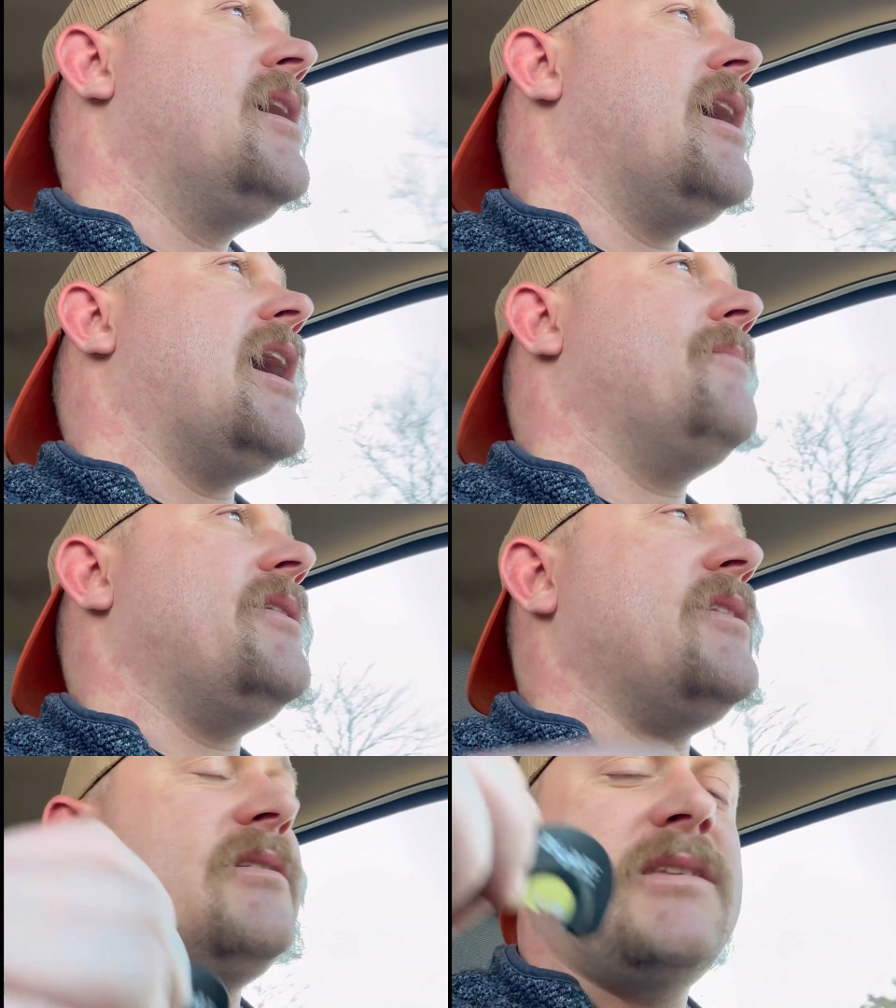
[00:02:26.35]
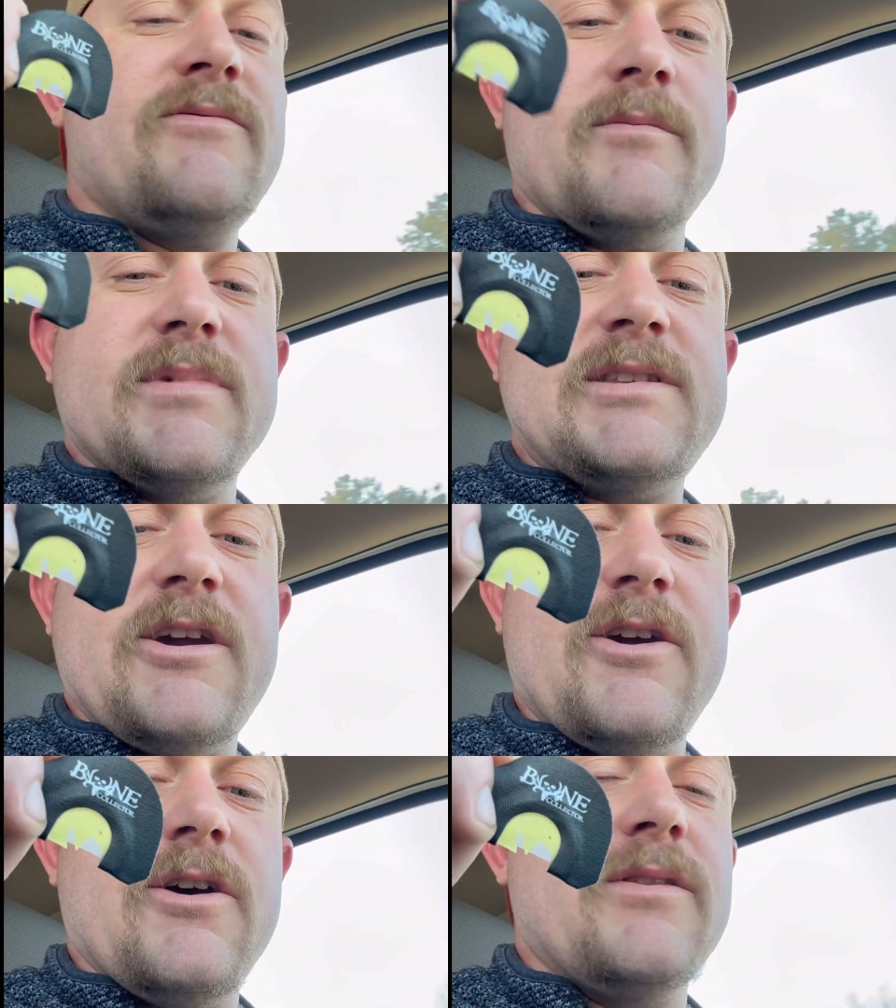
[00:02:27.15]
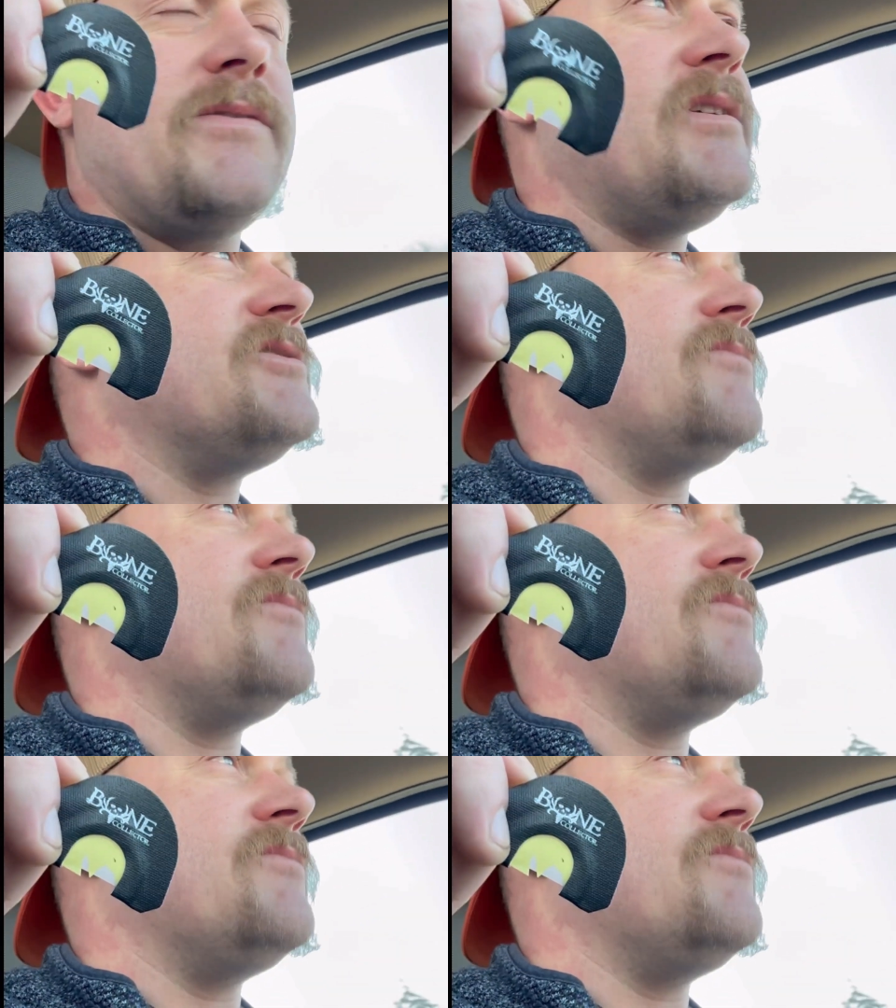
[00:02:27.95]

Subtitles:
And then different material that these are